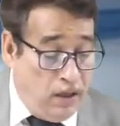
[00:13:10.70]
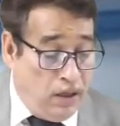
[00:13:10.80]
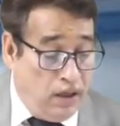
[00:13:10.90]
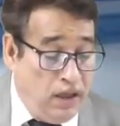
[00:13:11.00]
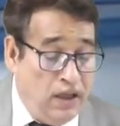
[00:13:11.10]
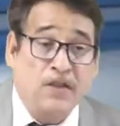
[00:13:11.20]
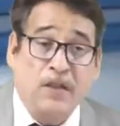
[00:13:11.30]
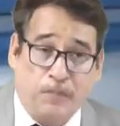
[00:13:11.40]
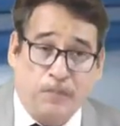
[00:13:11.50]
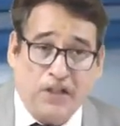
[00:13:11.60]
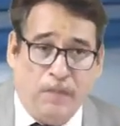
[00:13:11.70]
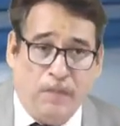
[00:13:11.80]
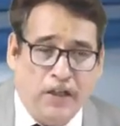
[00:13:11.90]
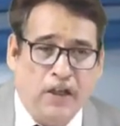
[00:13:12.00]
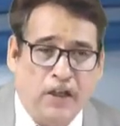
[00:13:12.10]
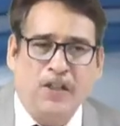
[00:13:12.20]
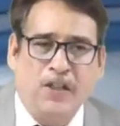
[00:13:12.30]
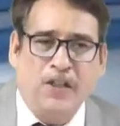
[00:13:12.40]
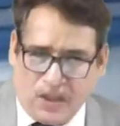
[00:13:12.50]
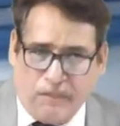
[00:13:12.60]
in a subjective manner or
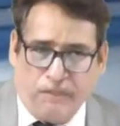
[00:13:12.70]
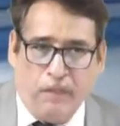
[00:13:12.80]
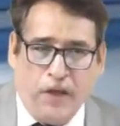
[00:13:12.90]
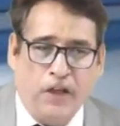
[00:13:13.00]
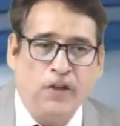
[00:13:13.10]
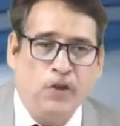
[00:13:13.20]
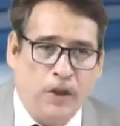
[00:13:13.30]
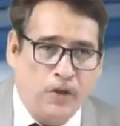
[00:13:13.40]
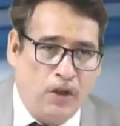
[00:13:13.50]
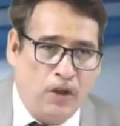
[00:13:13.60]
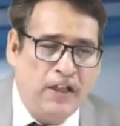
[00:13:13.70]
descriptive manner, you may call it.